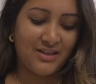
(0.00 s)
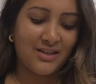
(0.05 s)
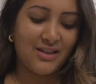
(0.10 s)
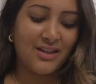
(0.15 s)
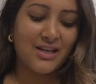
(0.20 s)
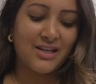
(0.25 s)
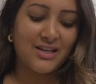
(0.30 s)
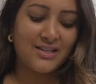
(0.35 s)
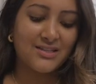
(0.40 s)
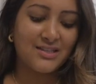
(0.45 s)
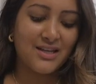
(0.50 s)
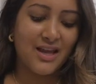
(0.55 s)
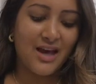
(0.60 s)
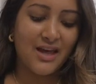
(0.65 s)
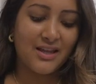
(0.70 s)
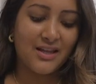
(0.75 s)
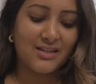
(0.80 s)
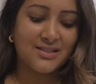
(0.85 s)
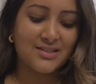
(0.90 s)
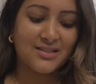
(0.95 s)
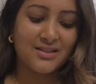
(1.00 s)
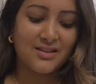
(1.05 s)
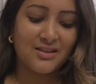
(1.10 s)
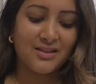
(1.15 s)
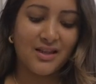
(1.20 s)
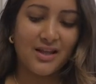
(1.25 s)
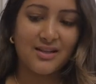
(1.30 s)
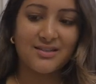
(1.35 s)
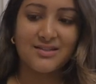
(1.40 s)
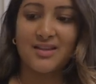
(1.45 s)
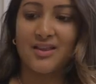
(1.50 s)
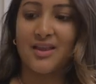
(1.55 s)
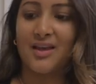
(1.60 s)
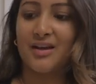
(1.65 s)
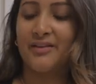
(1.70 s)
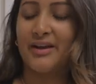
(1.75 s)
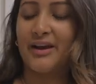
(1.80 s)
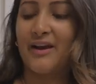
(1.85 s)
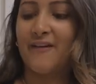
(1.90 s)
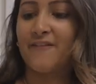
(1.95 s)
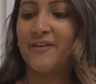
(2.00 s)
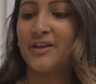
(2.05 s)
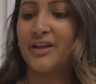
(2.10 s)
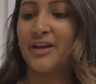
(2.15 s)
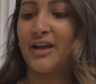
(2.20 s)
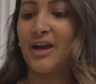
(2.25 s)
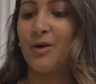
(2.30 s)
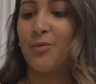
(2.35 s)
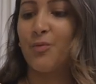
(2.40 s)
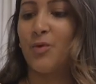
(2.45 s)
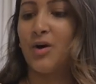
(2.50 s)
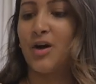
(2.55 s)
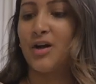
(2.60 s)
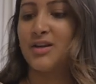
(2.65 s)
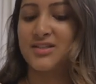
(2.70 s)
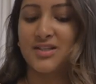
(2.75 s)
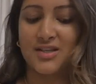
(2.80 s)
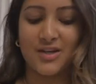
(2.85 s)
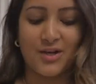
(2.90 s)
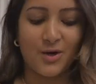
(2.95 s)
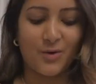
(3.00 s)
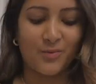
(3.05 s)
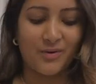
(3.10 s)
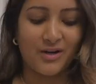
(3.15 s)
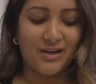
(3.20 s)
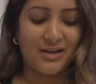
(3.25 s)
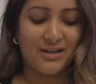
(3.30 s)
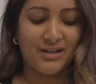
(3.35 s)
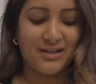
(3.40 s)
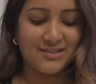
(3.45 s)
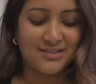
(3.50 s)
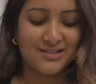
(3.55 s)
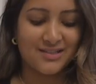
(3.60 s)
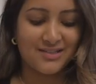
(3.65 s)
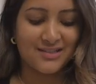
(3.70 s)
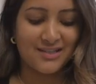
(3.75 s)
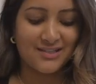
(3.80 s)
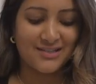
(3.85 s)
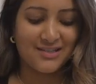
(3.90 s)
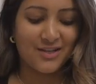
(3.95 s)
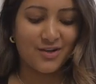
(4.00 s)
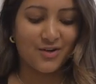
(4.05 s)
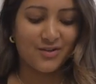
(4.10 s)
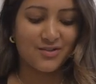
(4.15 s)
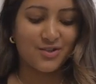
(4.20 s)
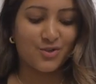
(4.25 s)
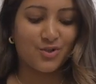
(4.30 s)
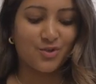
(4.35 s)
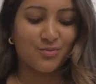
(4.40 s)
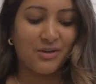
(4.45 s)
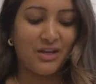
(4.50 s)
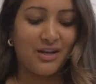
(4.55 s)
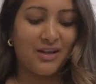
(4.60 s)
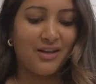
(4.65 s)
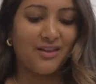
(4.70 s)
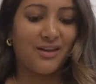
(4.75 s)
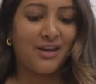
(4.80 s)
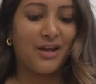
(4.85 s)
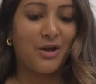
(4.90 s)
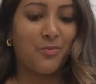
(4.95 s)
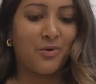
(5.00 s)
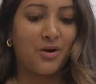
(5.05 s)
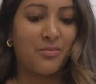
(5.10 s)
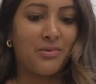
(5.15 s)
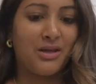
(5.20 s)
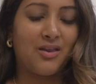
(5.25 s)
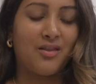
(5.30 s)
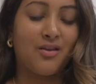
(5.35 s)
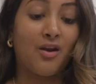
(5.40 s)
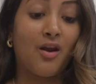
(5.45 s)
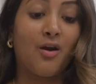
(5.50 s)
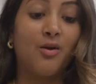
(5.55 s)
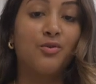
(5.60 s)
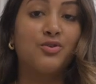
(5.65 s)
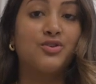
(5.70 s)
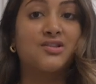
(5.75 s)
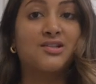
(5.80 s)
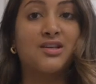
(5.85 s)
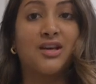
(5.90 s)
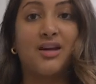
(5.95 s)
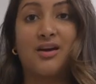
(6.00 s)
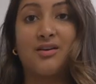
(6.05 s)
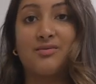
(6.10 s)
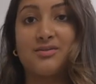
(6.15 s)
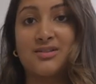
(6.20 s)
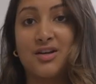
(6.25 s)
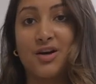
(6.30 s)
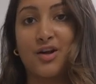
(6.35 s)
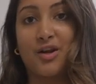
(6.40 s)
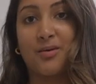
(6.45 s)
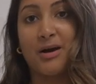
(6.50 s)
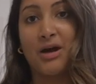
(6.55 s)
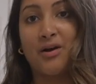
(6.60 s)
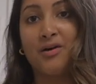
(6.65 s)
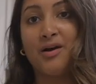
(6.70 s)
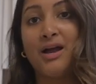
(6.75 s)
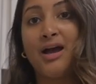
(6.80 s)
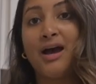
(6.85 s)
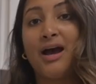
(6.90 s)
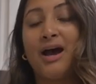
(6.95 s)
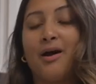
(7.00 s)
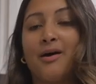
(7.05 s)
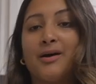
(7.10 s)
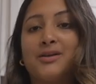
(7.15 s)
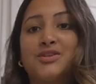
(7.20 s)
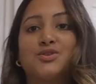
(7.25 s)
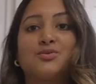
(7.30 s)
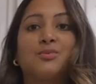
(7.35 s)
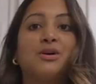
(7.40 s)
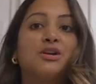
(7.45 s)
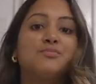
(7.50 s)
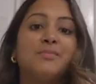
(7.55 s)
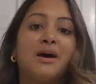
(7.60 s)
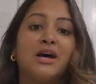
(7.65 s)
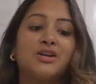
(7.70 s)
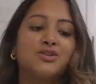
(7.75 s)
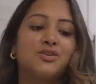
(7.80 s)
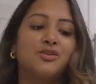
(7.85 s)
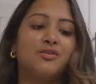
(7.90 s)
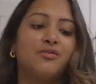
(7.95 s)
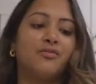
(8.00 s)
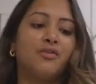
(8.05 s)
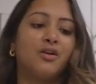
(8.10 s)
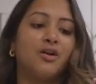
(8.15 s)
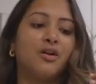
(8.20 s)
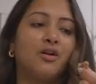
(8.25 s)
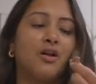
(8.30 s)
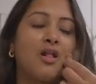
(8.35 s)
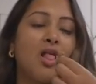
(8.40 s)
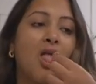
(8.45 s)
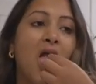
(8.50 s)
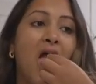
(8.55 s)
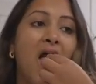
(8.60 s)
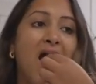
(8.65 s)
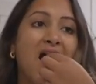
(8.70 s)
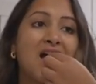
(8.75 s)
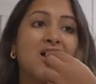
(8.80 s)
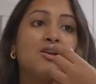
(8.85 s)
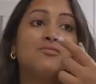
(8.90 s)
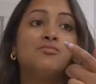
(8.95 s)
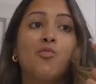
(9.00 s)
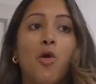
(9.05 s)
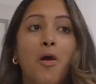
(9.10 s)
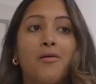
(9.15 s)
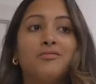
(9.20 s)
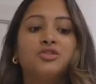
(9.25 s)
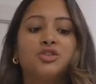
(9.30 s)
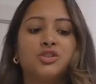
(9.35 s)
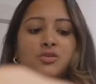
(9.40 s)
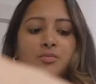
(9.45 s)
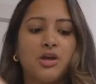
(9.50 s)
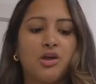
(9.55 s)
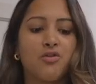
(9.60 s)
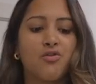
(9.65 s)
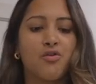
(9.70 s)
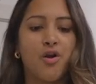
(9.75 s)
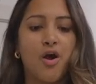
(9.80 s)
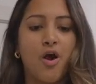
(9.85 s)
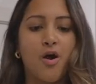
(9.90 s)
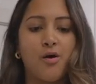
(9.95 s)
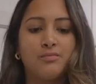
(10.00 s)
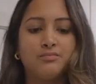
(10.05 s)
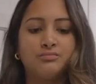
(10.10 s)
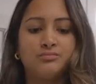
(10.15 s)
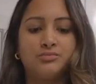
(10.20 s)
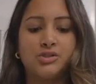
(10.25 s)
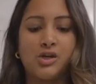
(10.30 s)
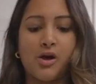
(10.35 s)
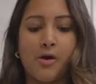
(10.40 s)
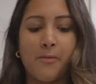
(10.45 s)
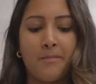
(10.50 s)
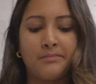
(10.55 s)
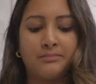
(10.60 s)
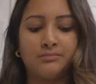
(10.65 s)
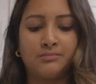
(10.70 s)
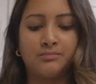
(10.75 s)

The thing is, yeah, that's that's the thing. Like, I feel like I want to know what it is because I see it on social media and like I want to be in the know. Just like I was talking about how I just watched Bachelor for, to be in the know, you know.